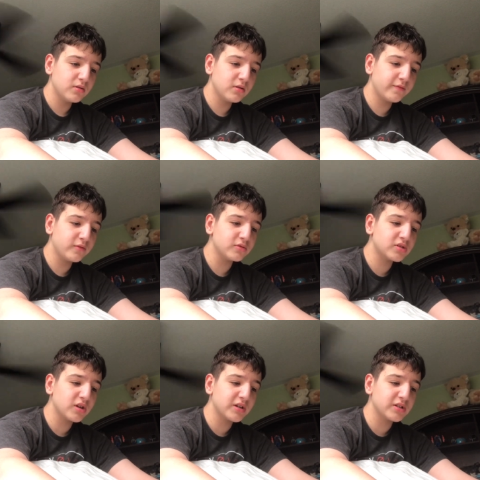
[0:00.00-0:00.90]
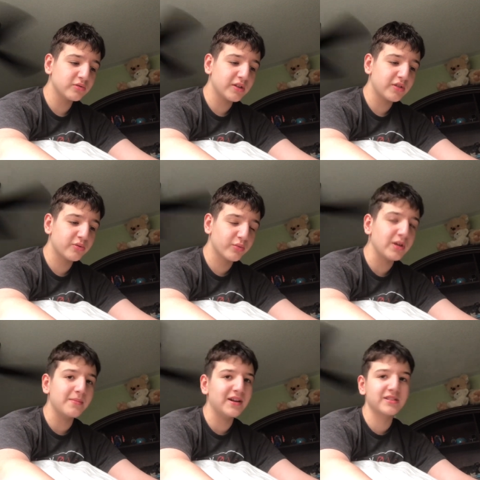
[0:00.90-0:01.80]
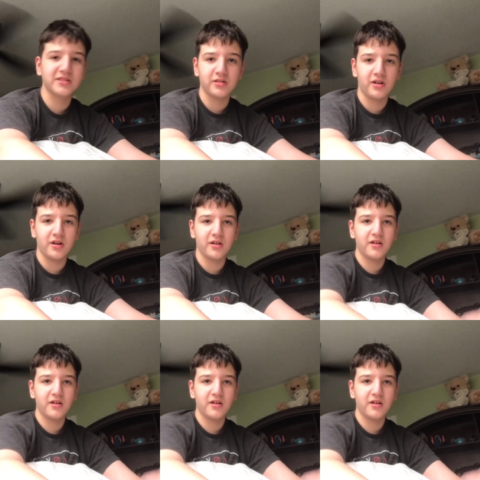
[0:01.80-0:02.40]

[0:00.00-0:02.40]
the full song is only three minutes long.